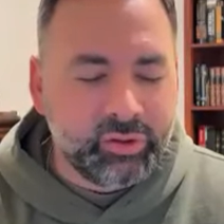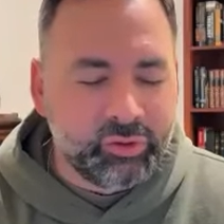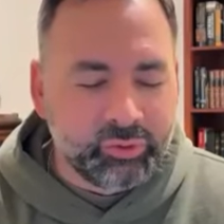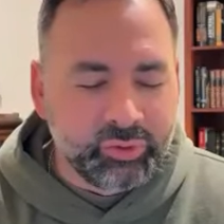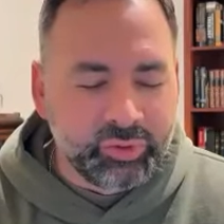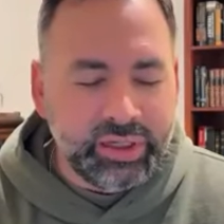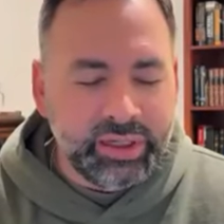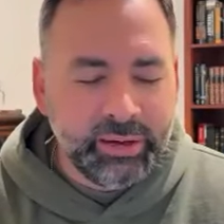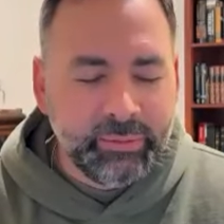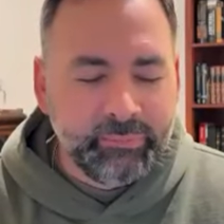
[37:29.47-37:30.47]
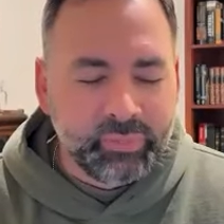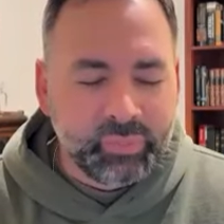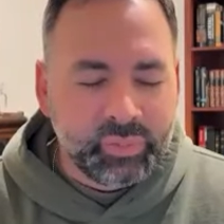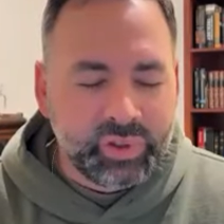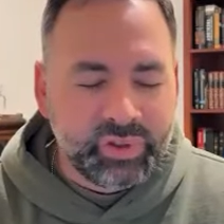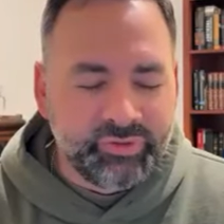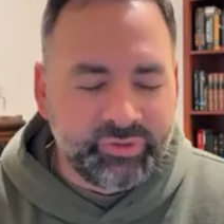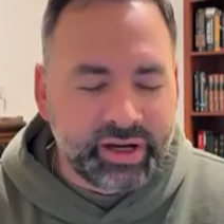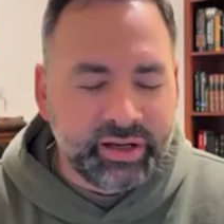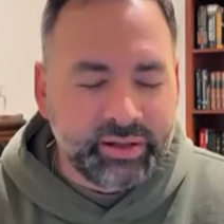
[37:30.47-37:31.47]
three to
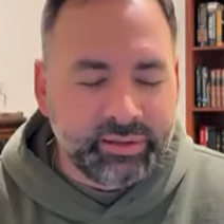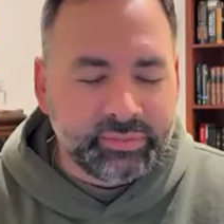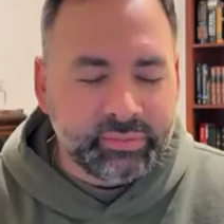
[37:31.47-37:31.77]
fight,